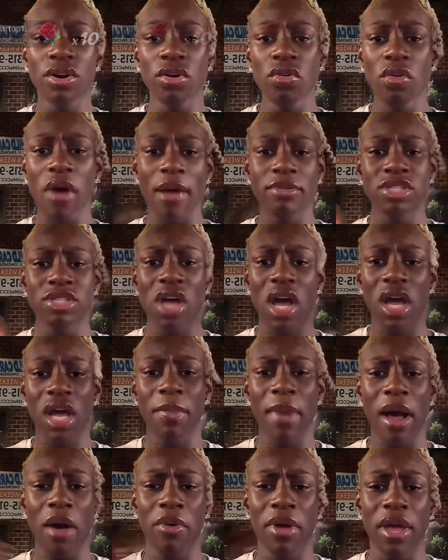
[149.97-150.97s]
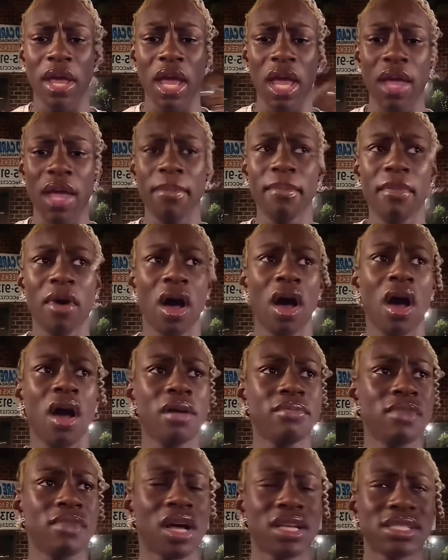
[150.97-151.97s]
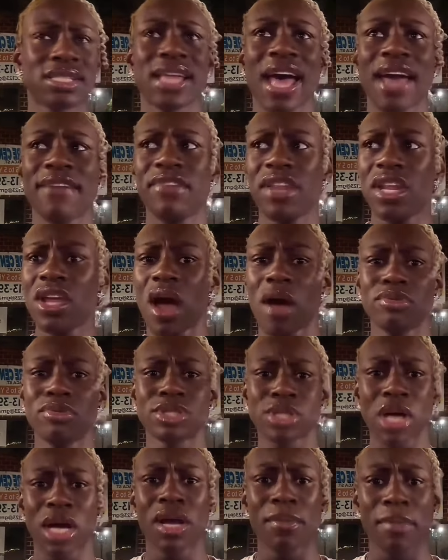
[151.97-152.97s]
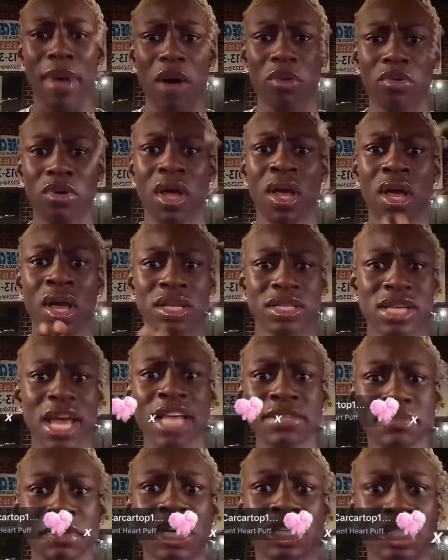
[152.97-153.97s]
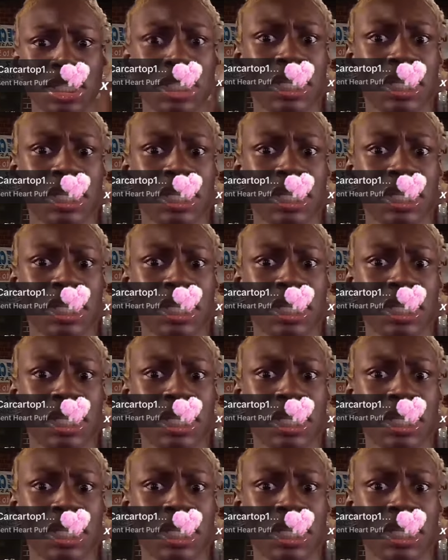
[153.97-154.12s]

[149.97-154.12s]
the girl who I was talking about in on Sty video. I was talking about Jazmine